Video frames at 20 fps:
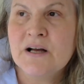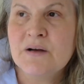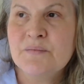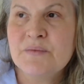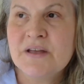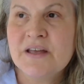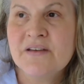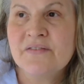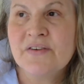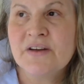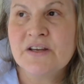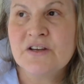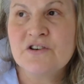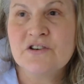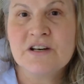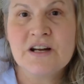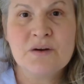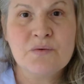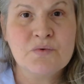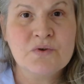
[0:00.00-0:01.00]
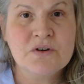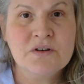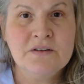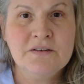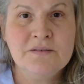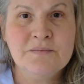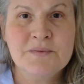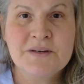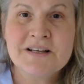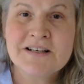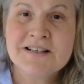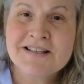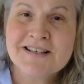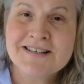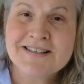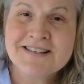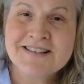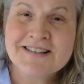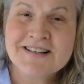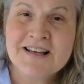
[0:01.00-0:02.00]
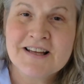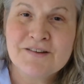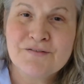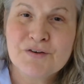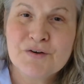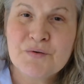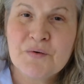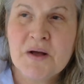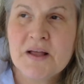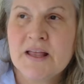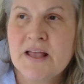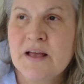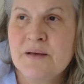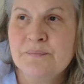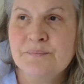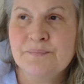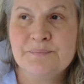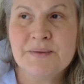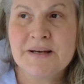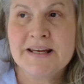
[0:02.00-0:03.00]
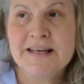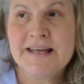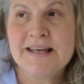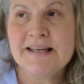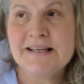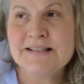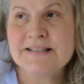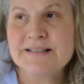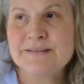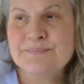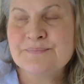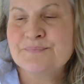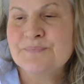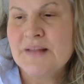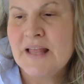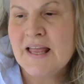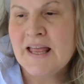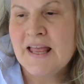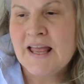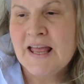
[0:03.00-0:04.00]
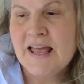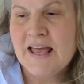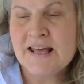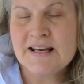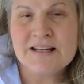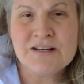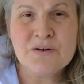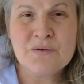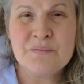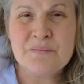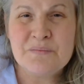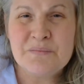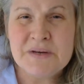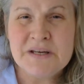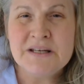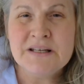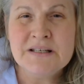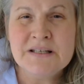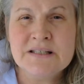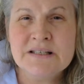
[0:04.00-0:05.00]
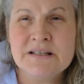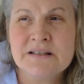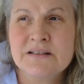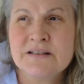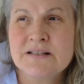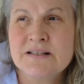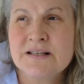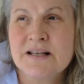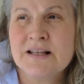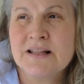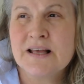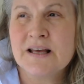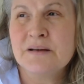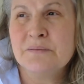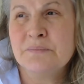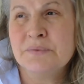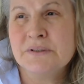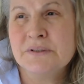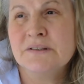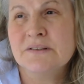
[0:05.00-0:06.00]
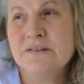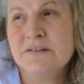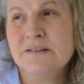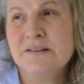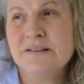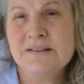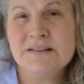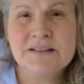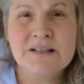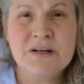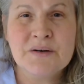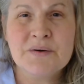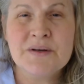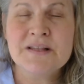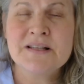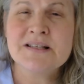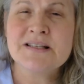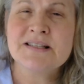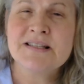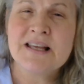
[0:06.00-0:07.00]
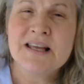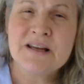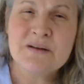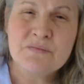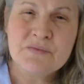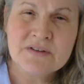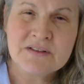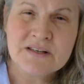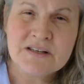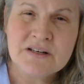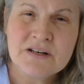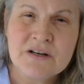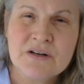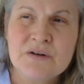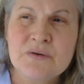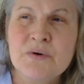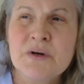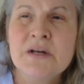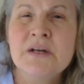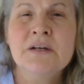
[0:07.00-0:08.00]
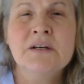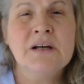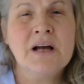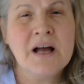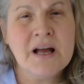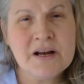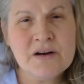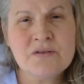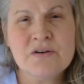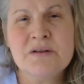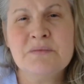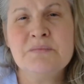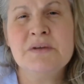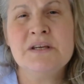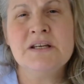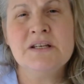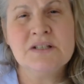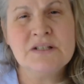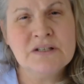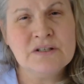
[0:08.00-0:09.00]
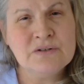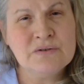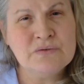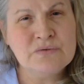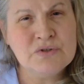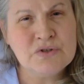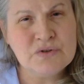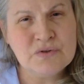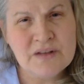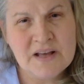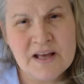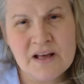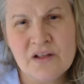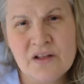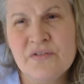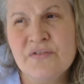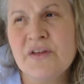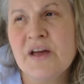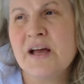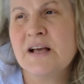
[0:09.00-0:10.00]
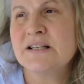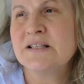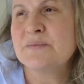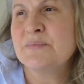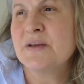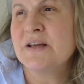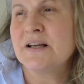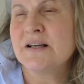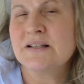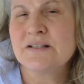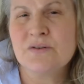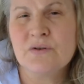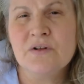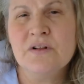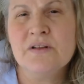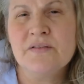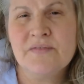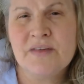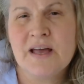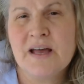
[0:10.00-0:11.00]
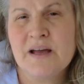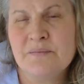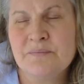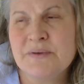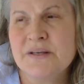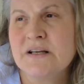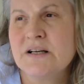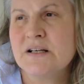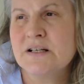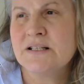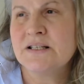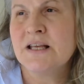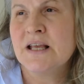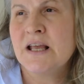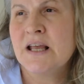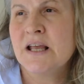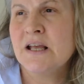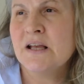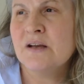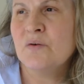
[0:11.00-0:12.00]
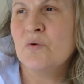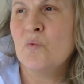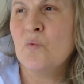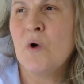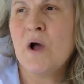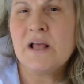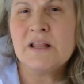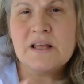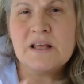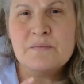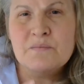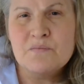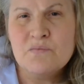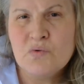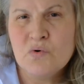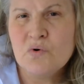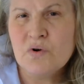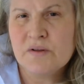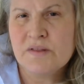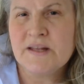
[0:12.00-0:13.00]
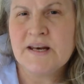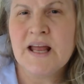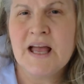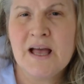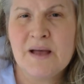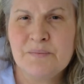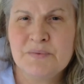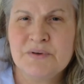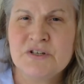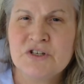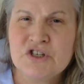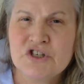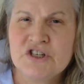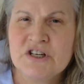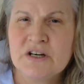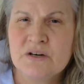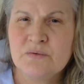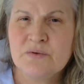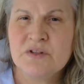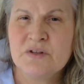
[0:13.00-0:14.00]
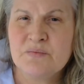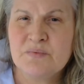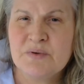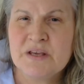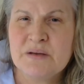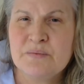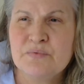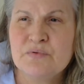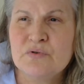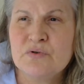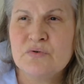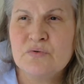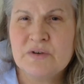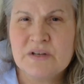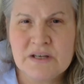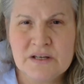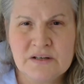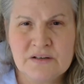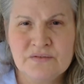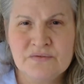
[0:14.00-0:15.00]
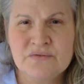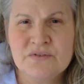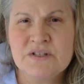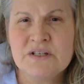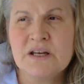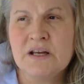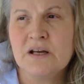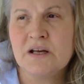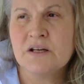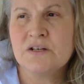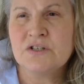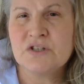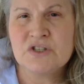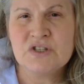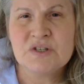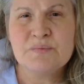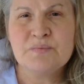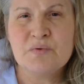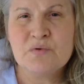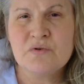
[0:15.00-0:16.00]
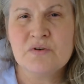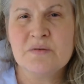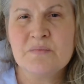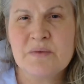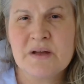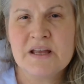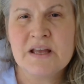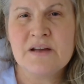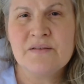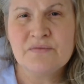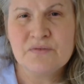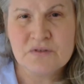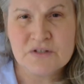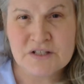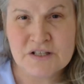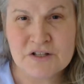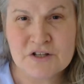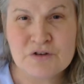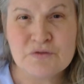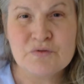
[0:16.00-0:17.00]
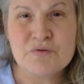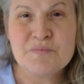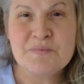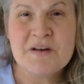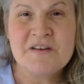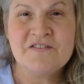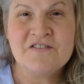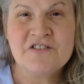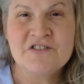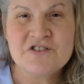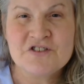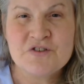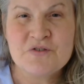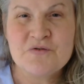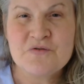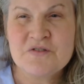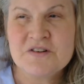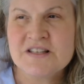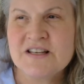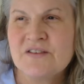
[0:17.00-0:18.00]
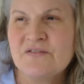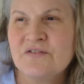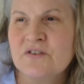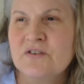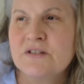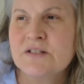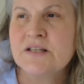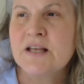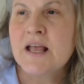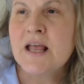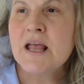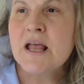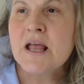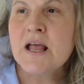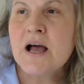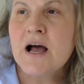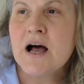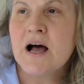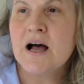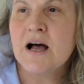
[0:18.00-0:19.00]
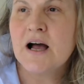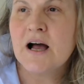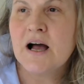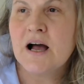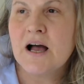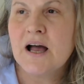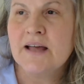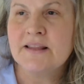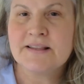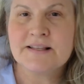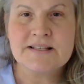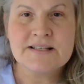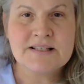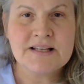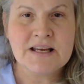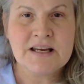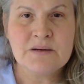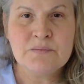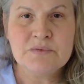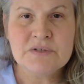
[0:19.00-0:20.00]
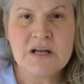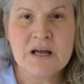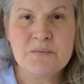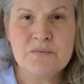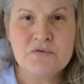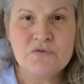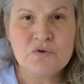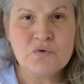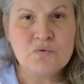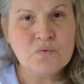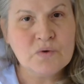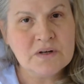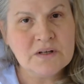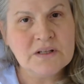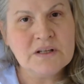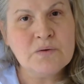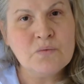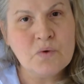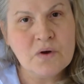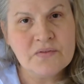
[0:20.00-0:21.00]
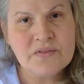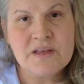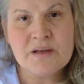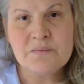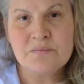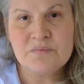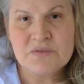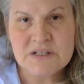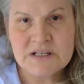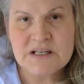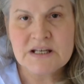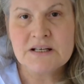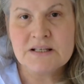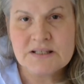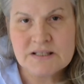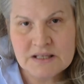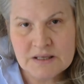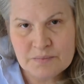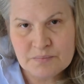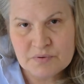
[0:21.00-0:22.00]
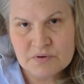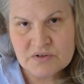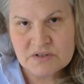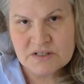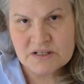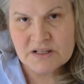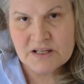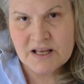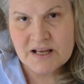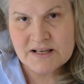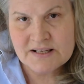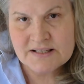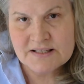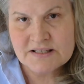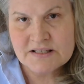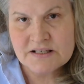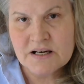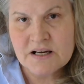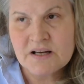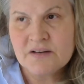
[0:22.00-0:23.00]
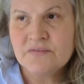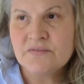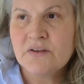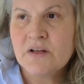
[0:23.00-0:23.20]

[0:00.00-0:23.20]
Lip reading: If I could, I would, because that's just kind of who I am, but I can't. And I don't mean to say that, but, you know, and the same with, you know, hiring me to do the health aspects, all that, because while I'm more than happy to share with the people who gift to support my efforts and the group efforts, course efforts, at the same time, if you really want that TLC personalized stuff,